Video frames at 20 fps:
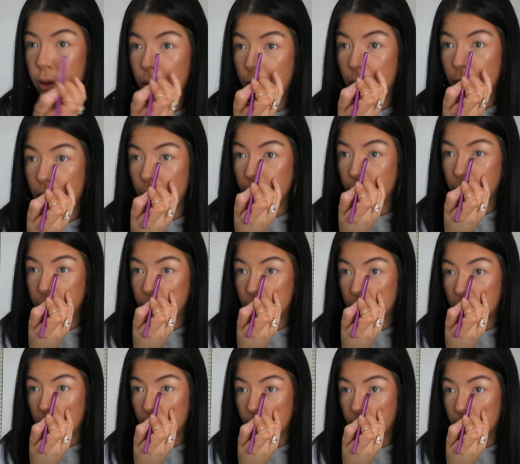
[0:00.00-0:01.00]
on the
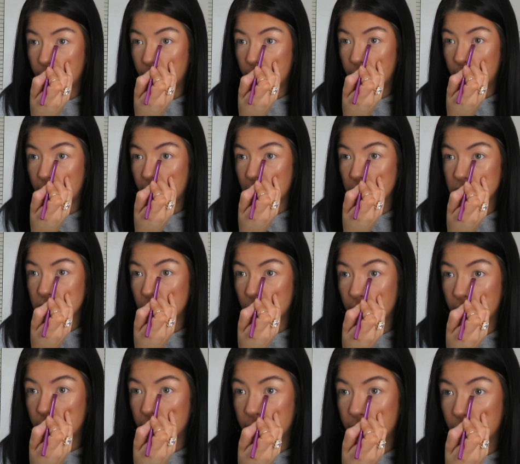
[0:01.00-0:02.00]
lower lash
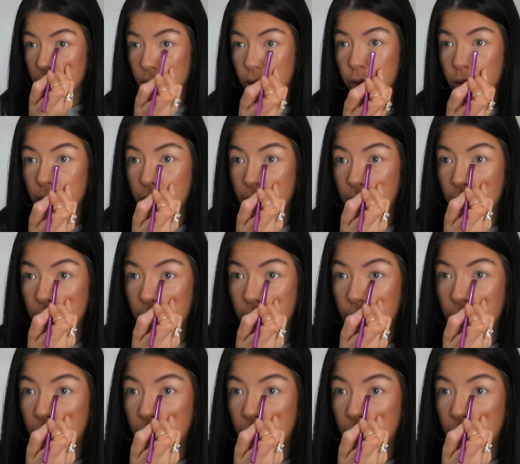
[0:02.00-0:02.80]
line in the corner.